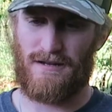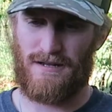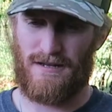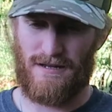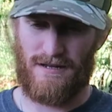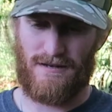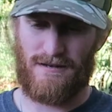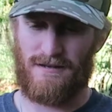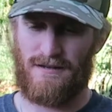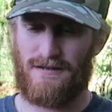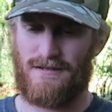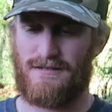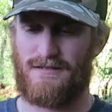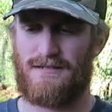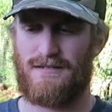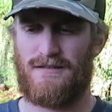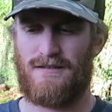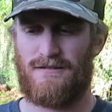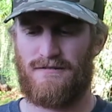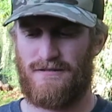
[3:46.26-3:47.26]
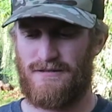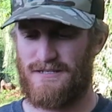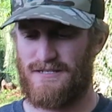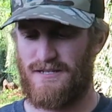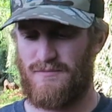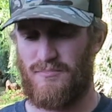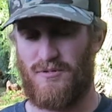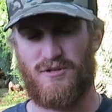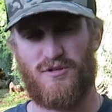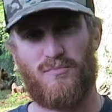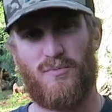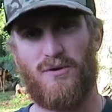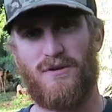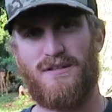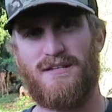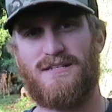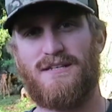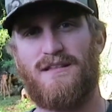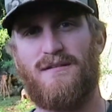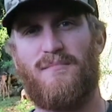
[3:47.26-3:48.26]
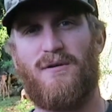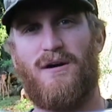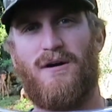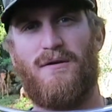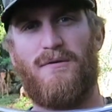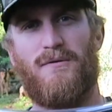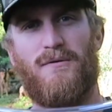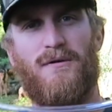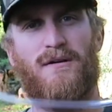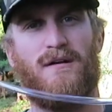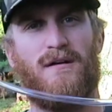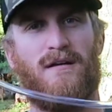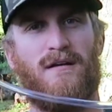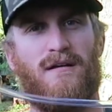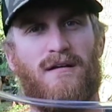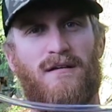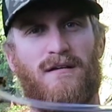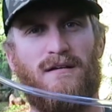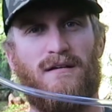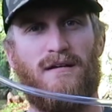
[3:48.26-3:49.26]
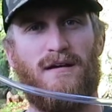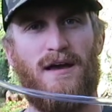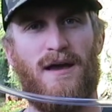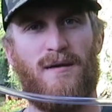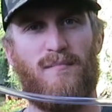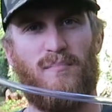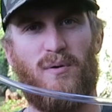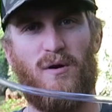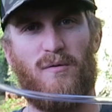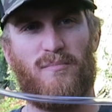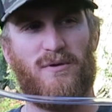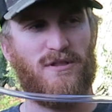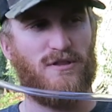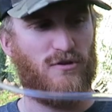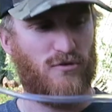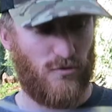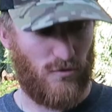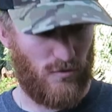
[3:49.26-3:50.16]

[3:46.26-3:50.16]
again, it is literally simple as putting this in the bottle and pumping the